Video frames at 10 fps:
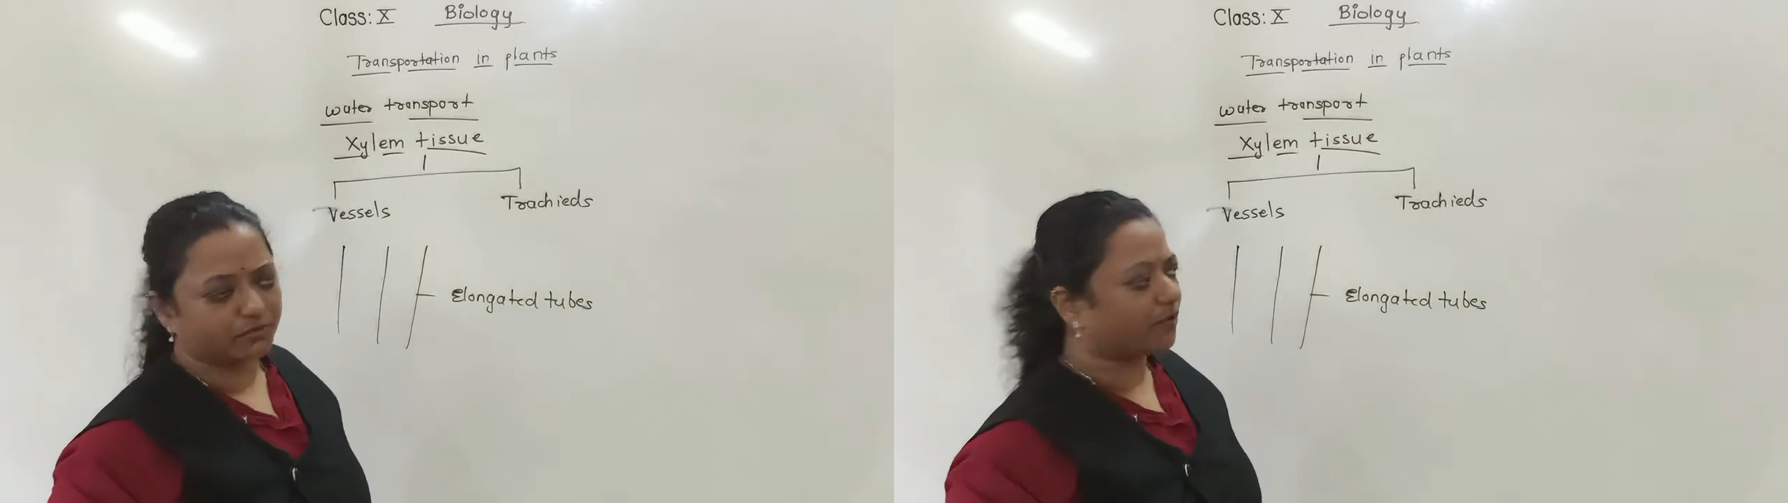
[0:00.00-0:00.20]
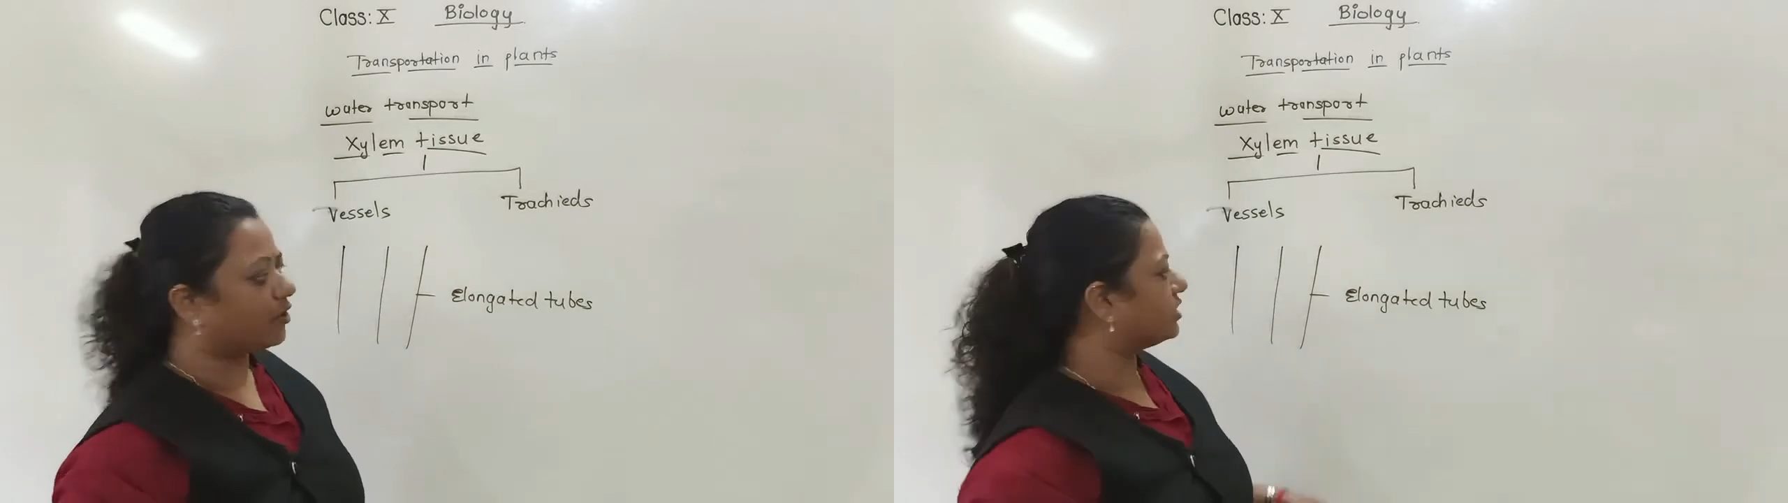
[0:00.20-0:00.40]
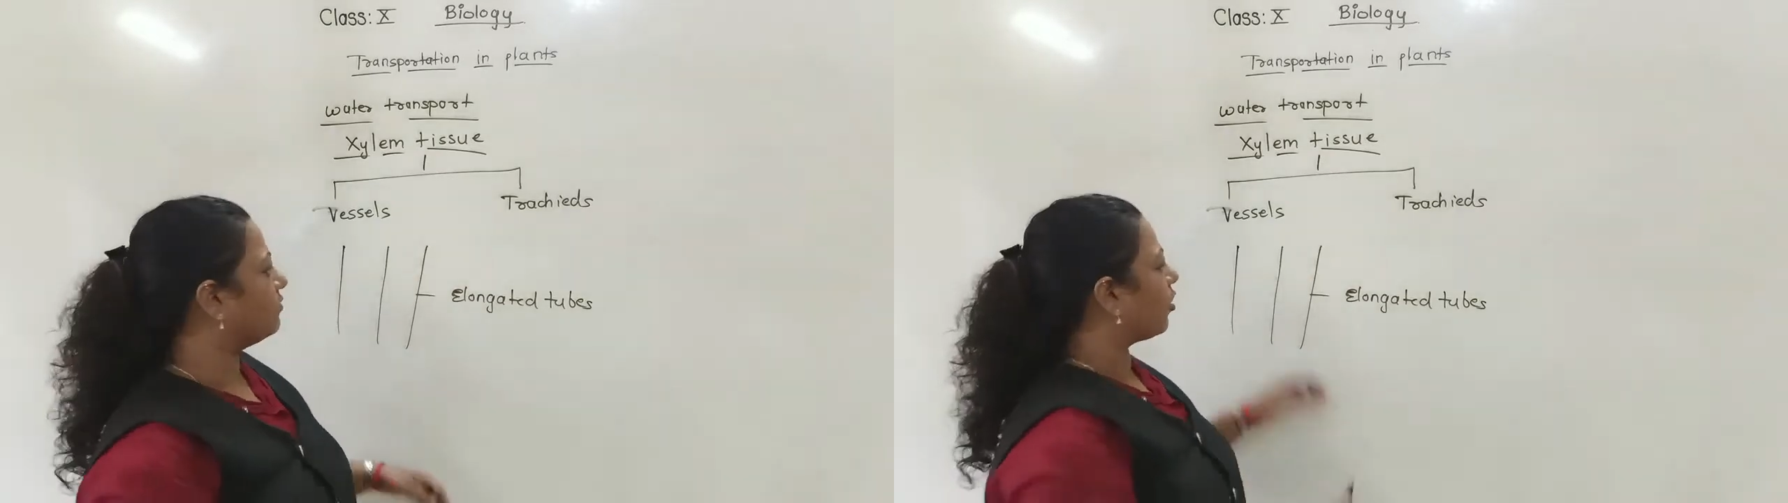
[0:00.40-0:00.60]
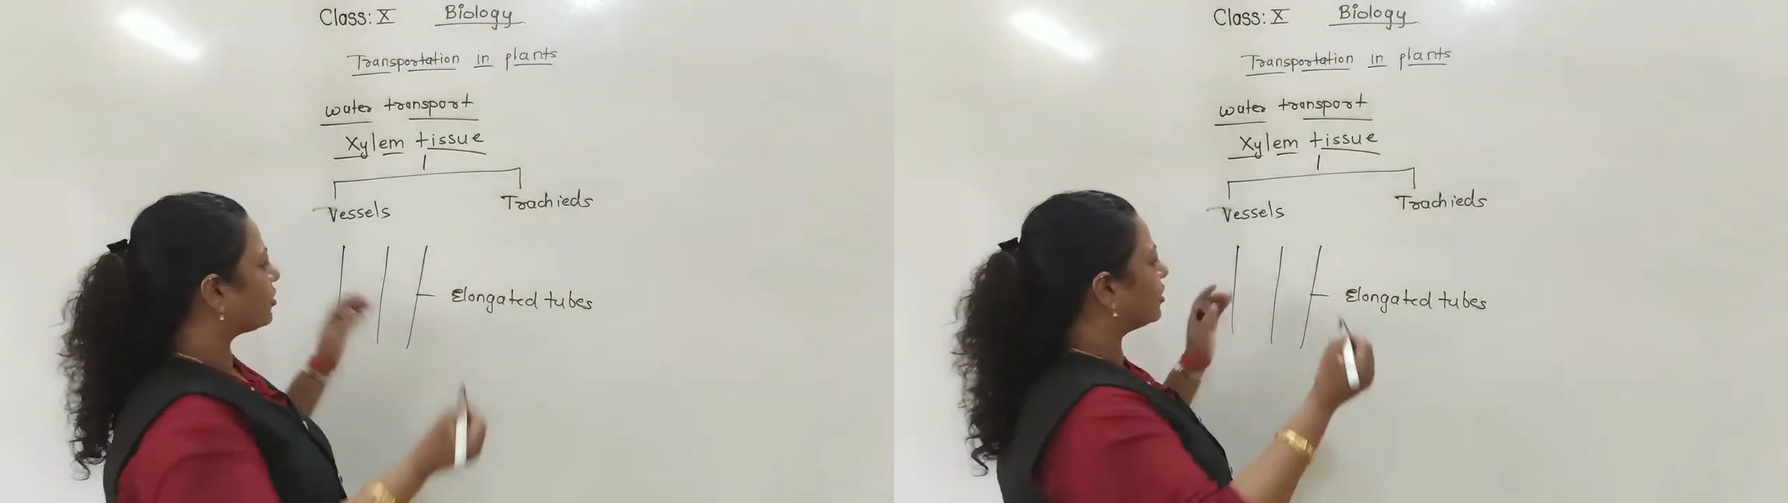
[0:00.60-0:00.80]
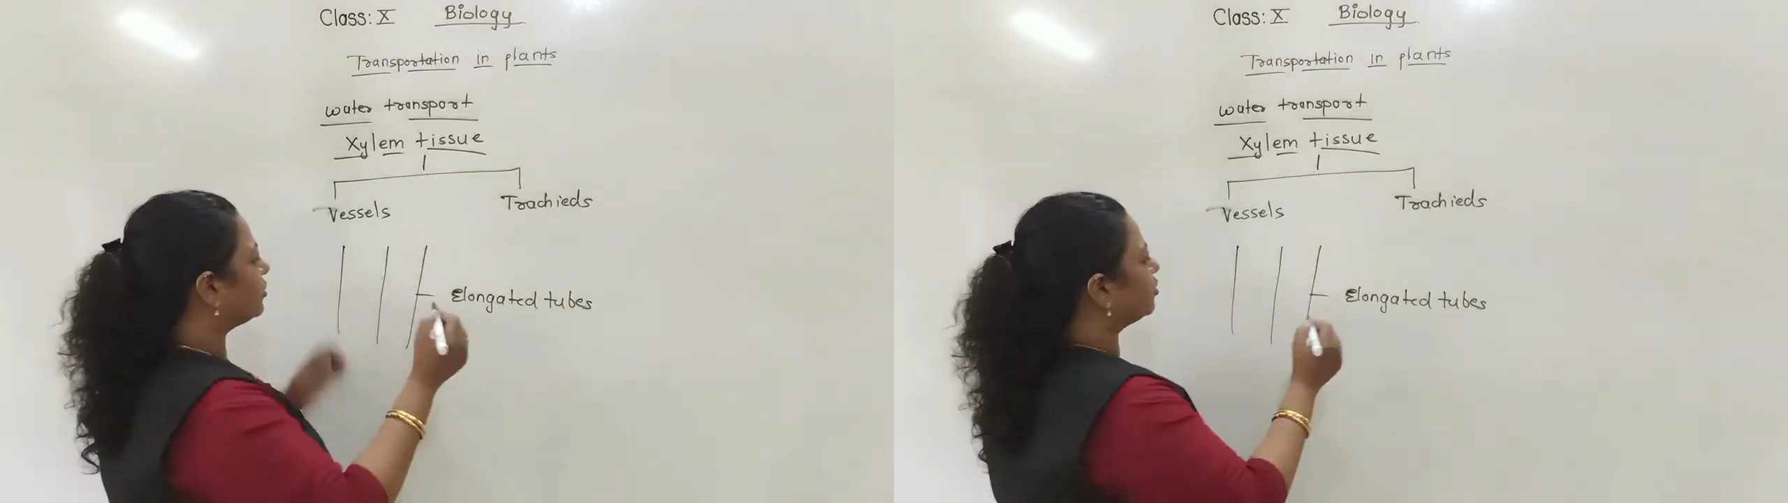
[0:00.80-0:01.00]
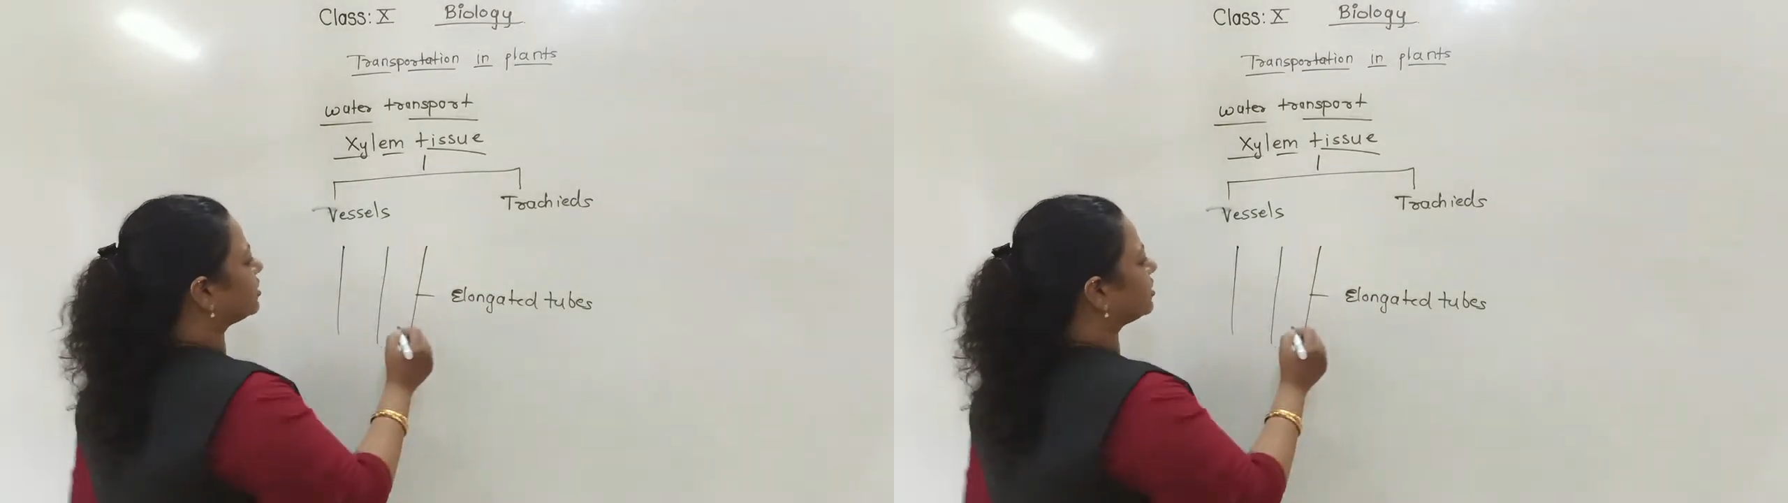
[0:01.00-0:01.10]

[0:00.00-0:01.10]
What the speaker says: for the water to